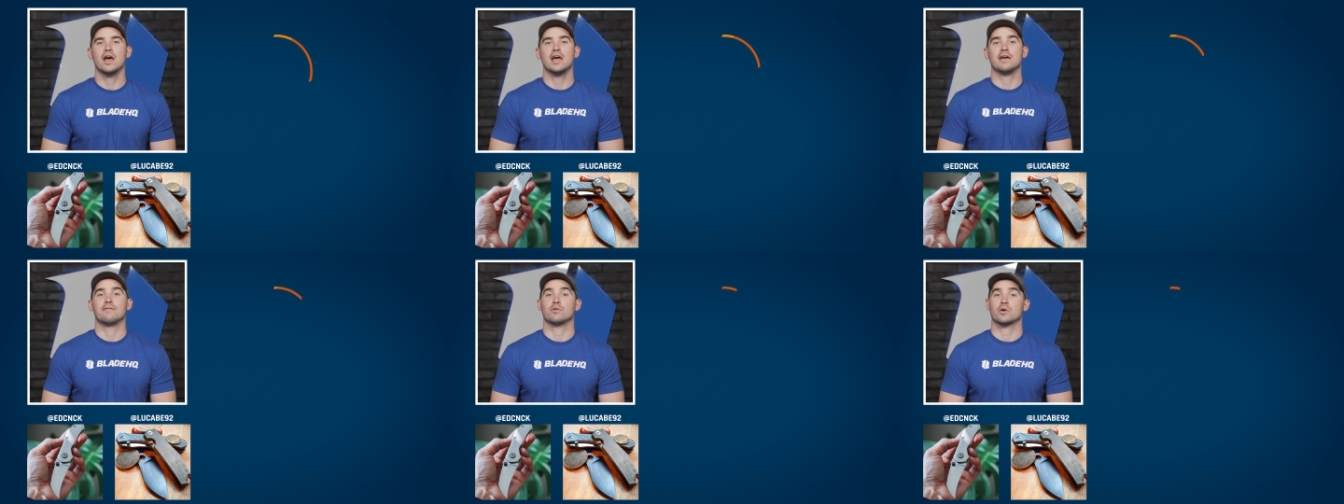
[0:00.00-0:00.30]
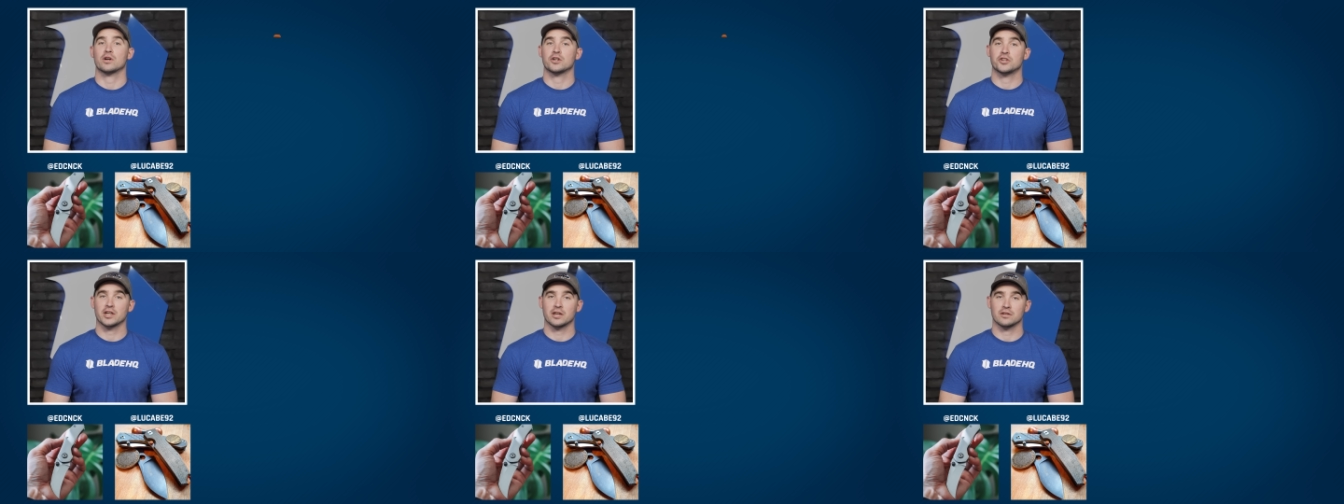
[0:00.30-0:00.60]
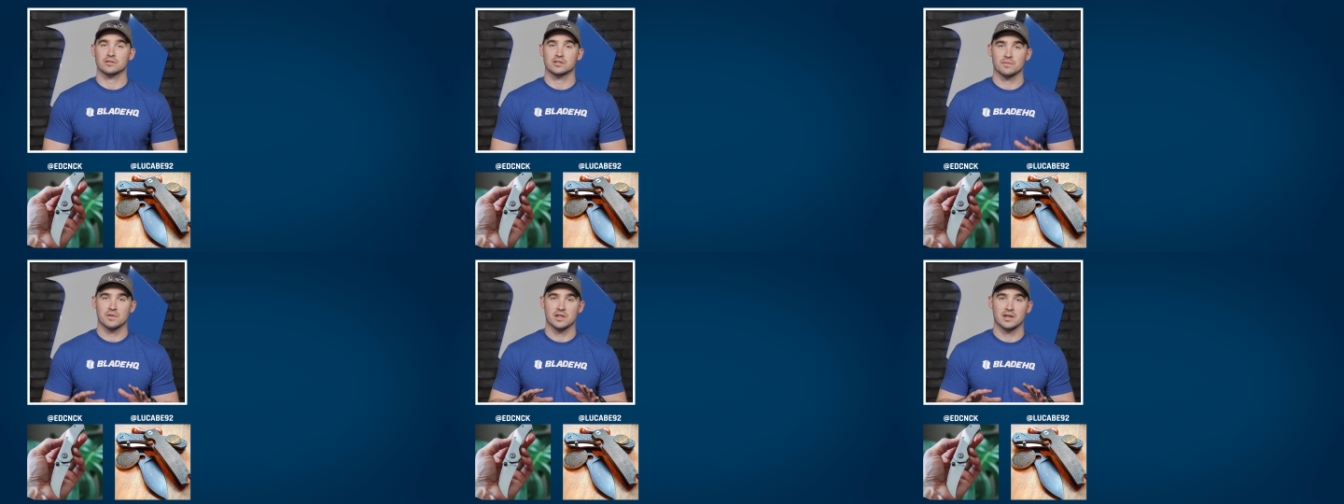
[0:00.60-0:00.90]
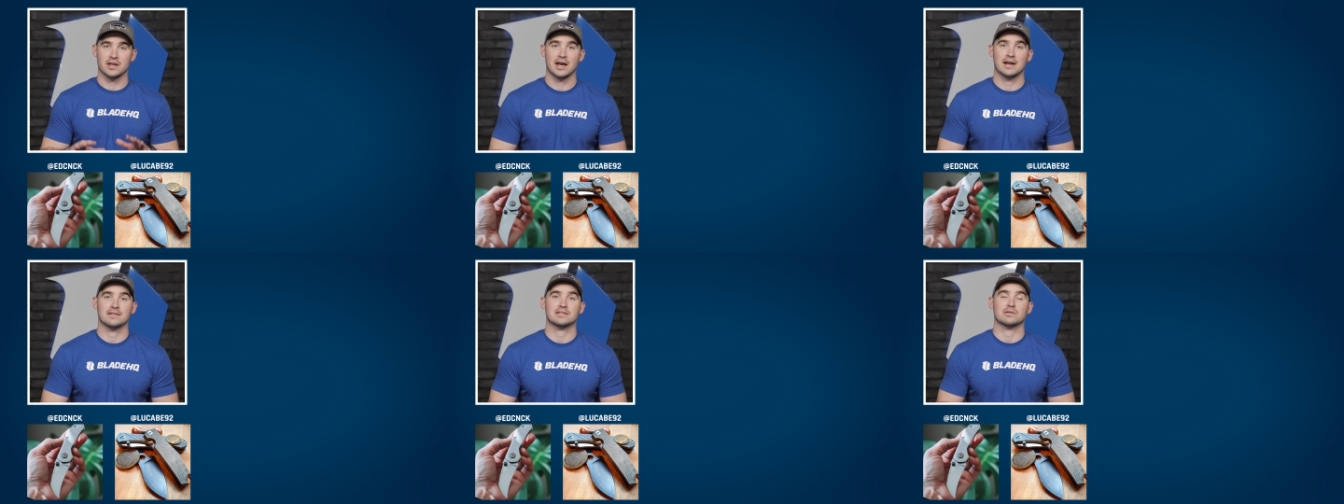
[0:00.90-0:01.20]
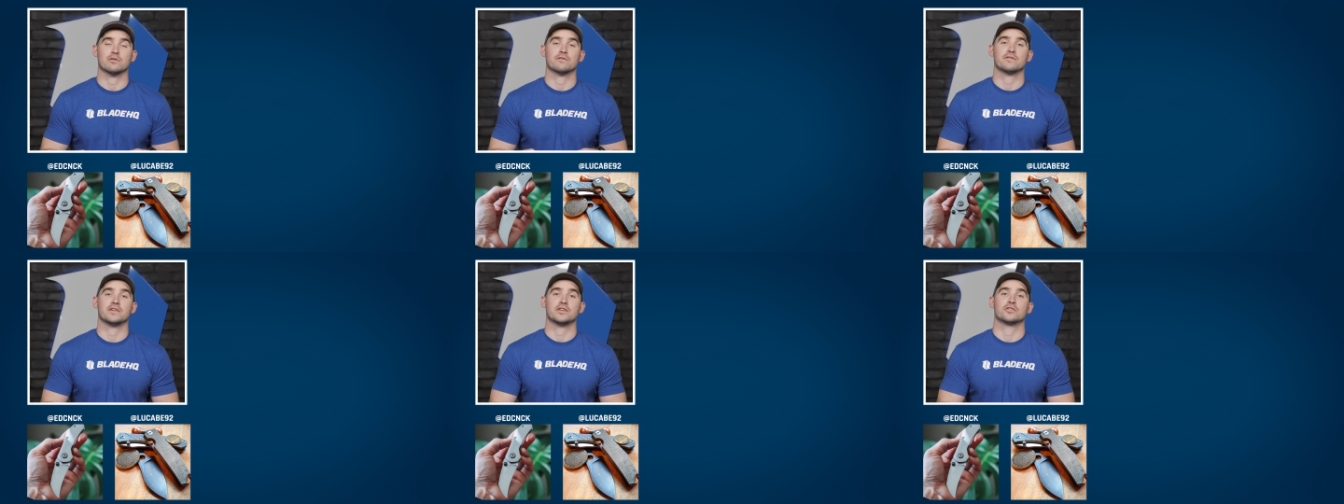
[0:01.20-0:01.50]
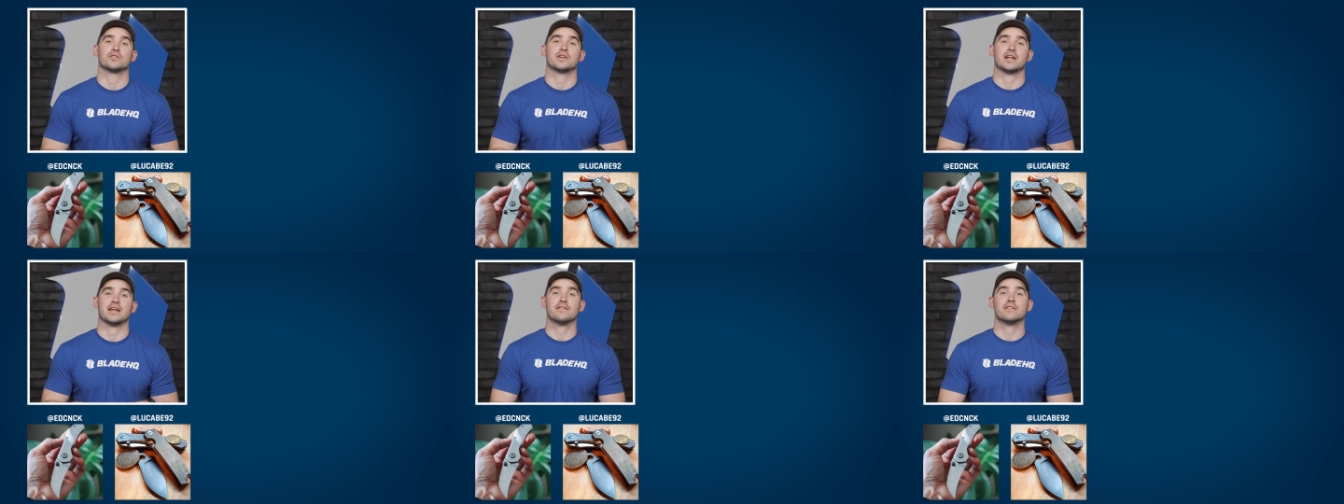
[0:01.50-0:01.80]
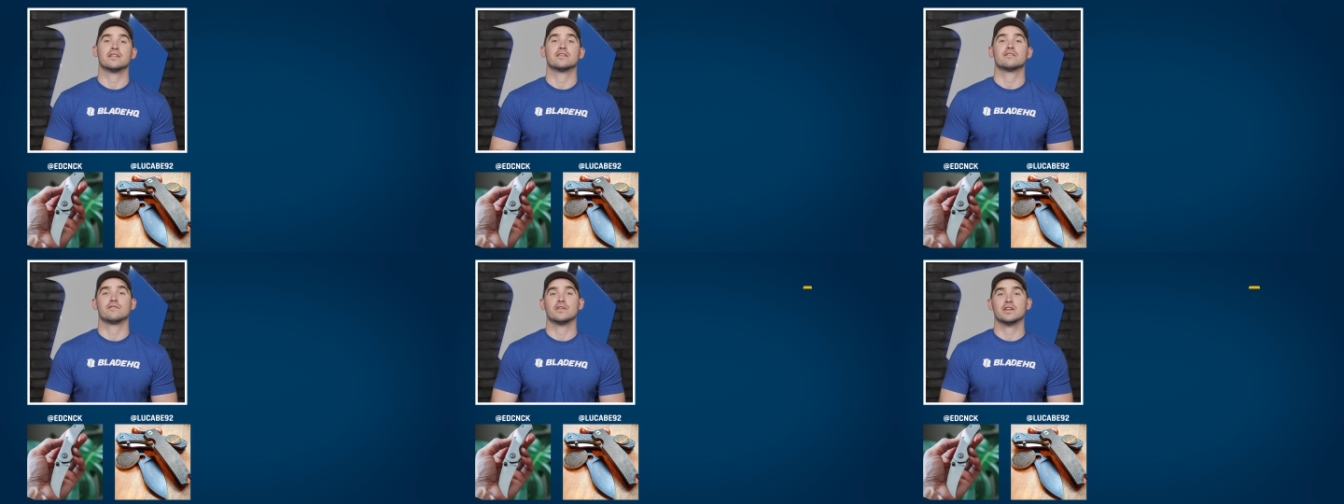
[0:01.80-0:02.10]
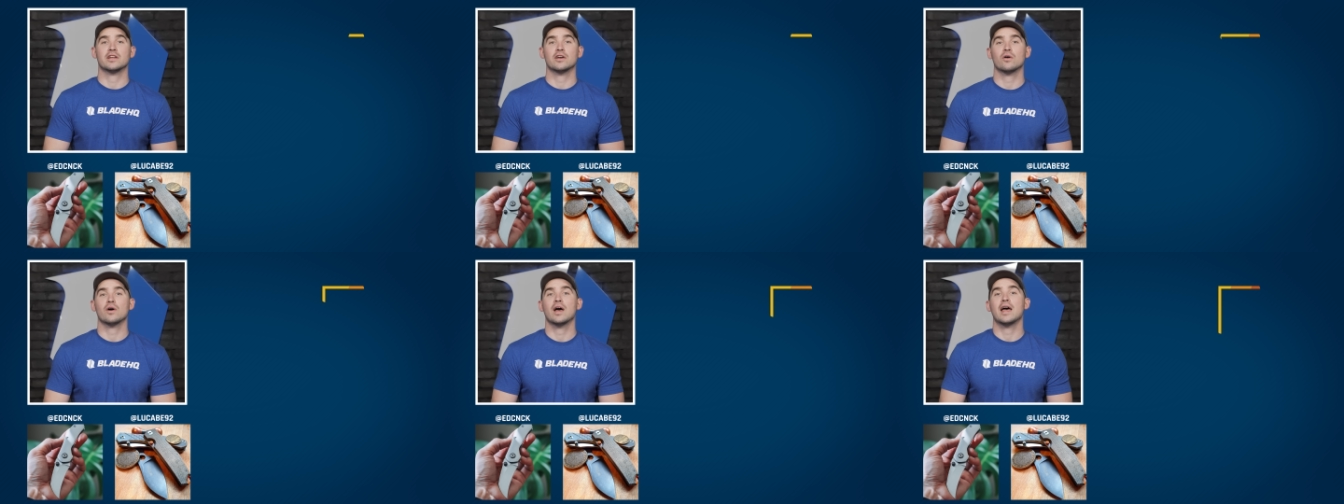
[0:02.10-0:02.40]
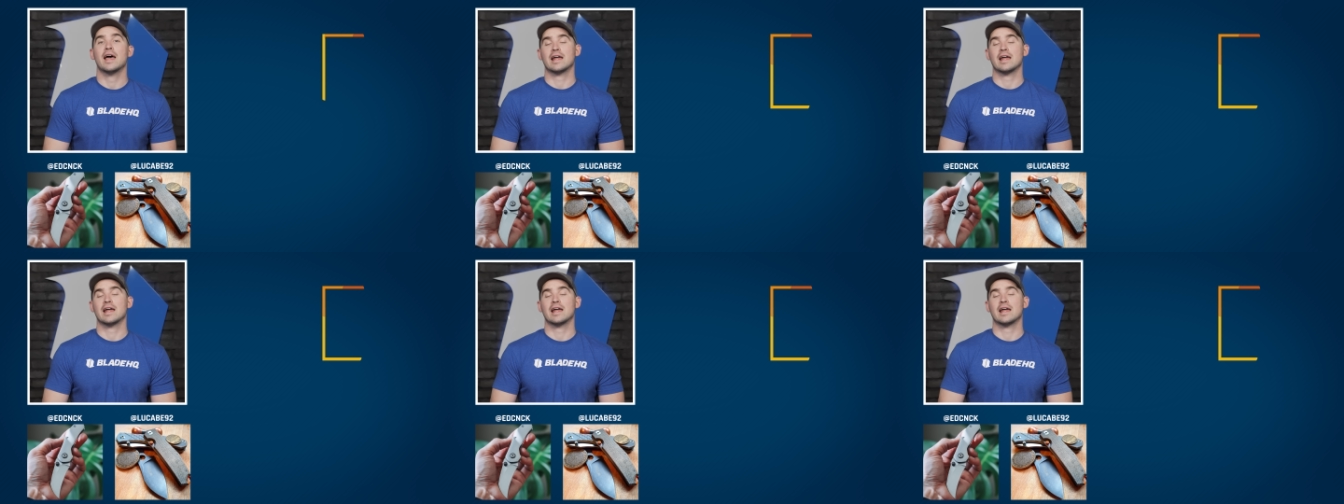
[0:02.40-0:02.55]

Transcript: If you want to check out some of the knives that were featured in this video,